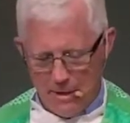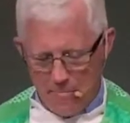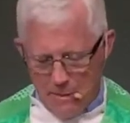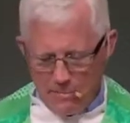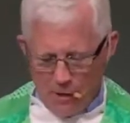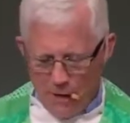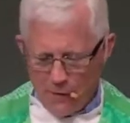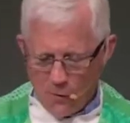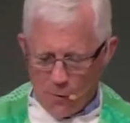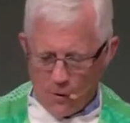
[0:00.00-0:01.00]
People
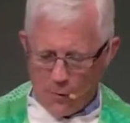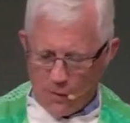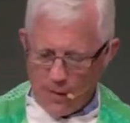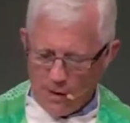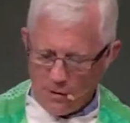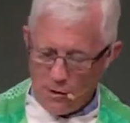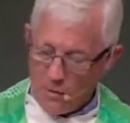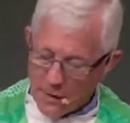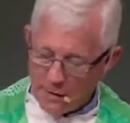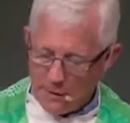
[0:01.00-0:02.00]
often wonder what
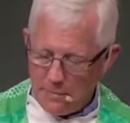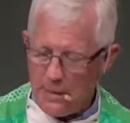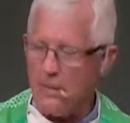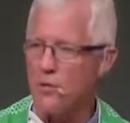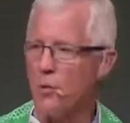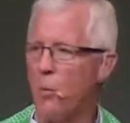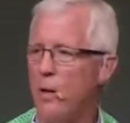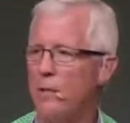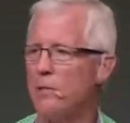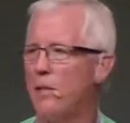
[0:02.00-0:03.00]
humility means or
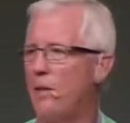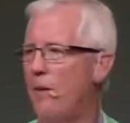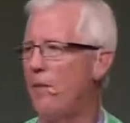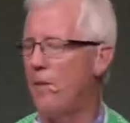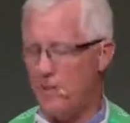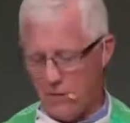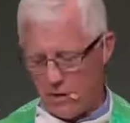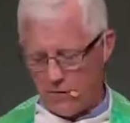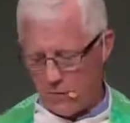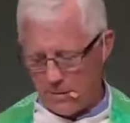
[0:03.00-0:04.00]
what is the definition
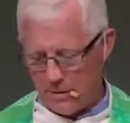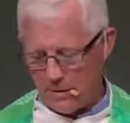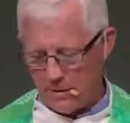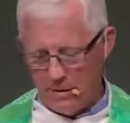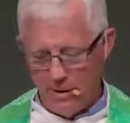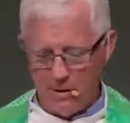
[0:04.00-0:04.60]
of humility.